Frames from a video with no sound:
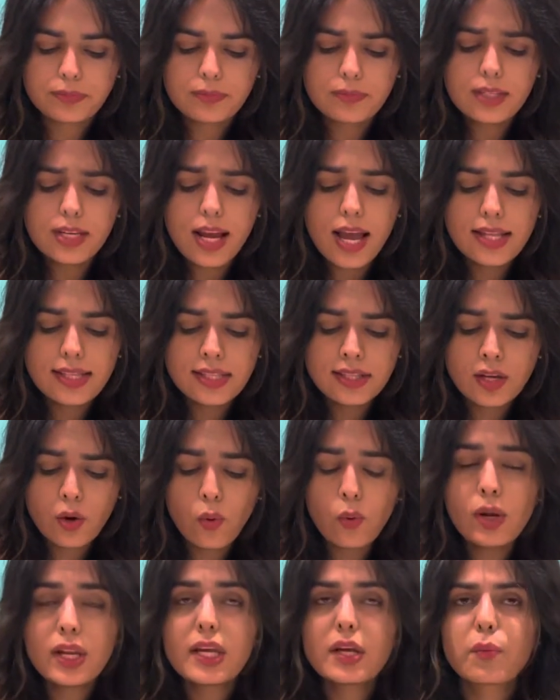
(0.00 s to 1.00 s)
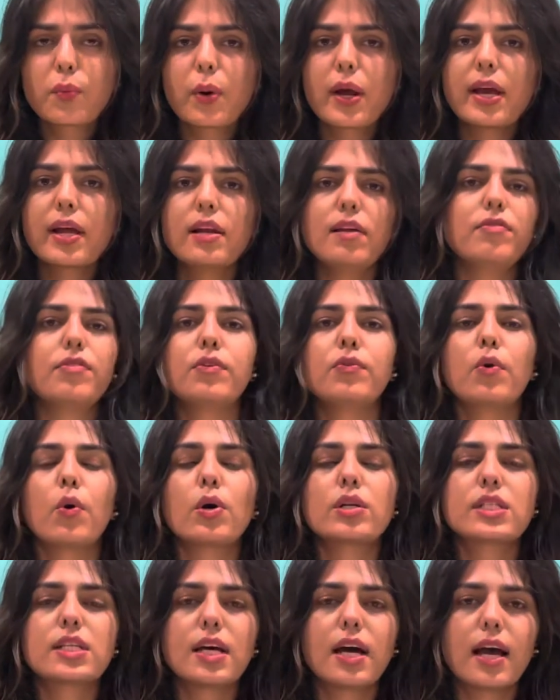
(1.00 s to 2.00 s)
And then the holy grail, if you've got
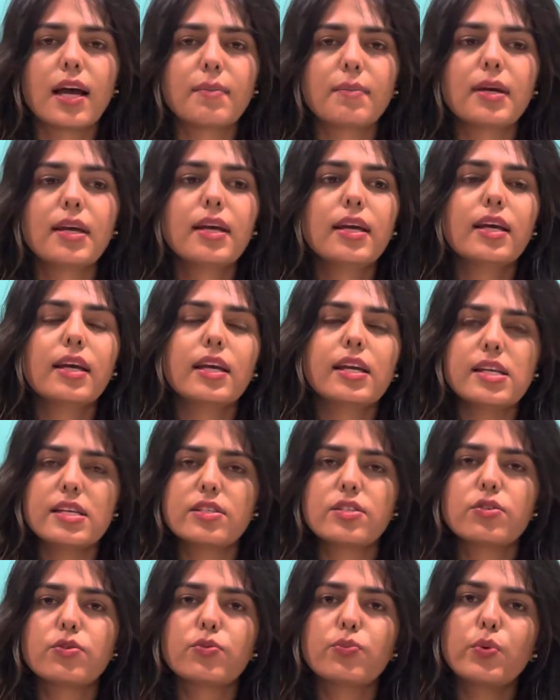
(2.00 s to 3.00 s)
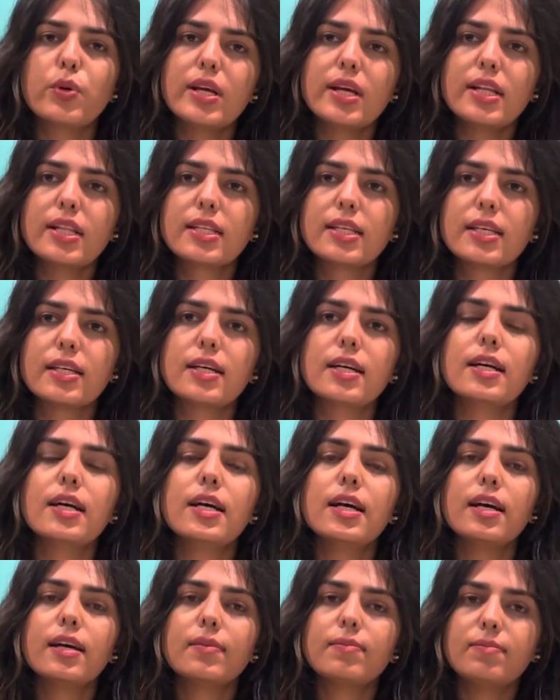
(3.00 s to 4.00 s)
time, is to read the
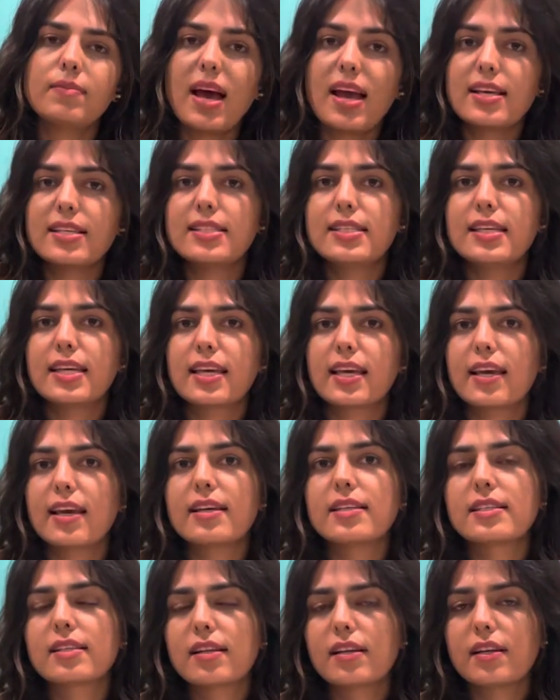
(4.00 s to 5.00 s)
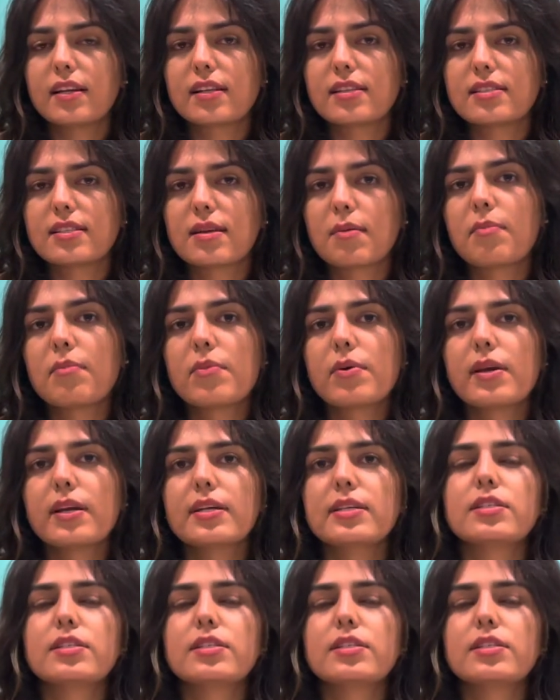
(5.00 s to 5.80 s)
nice CKS clinical summaries.